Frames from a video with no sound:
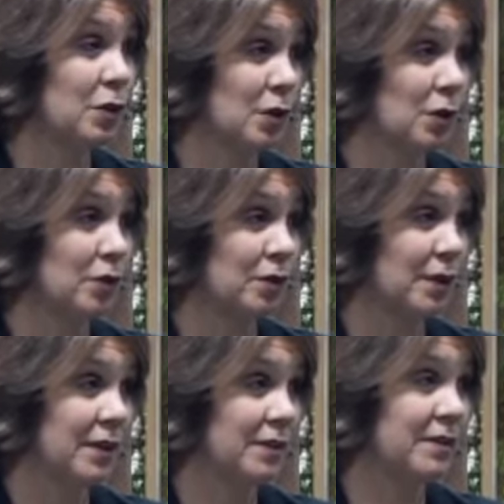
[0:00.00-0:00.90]
they're
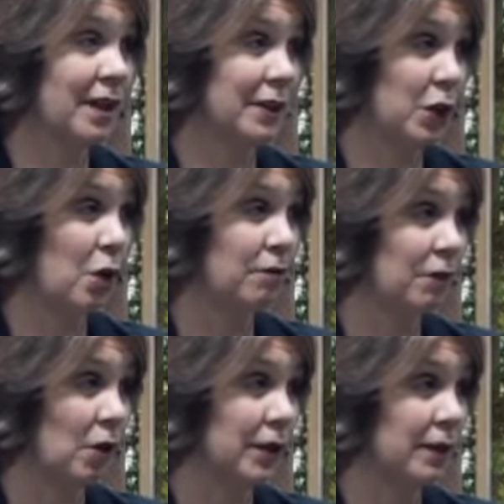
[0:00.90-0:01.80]
signing off
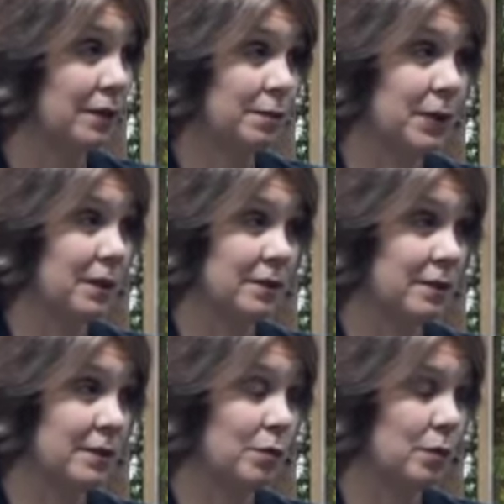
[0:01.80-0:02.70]
on it
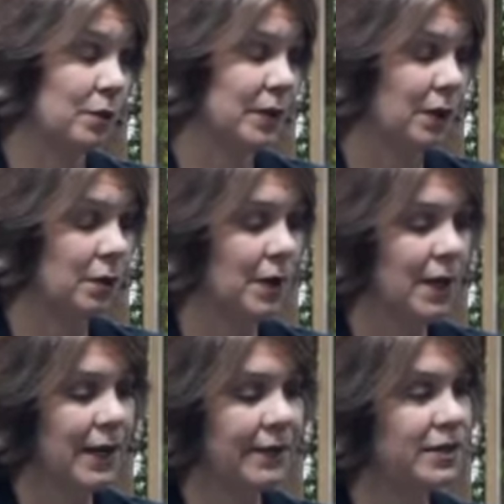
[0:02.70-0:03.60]
because
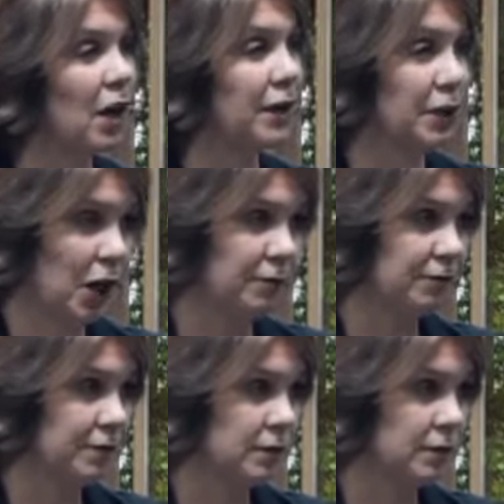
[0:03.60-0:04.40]
it's not enough.